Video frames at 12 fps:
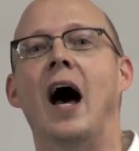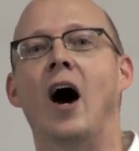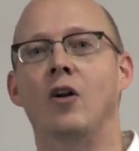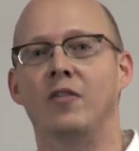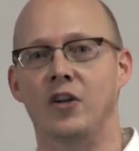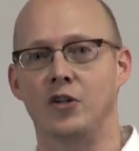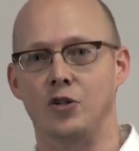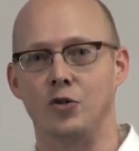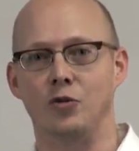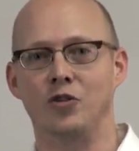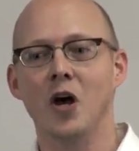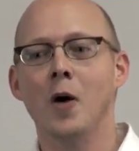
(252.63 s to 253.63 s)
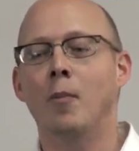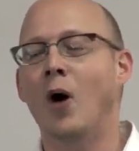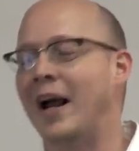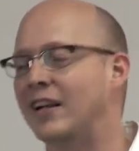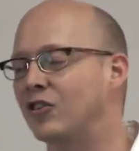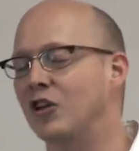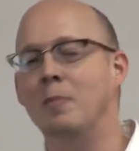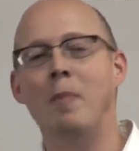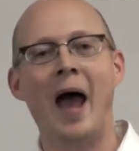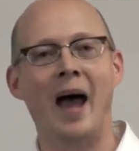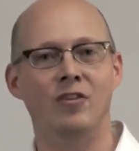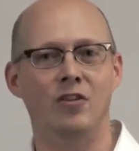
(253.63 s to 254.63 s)
out of issues, practicing
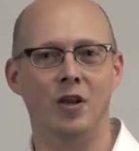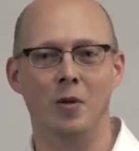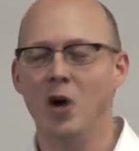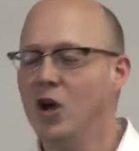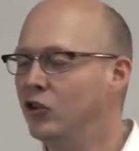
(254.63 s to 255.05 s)
past them.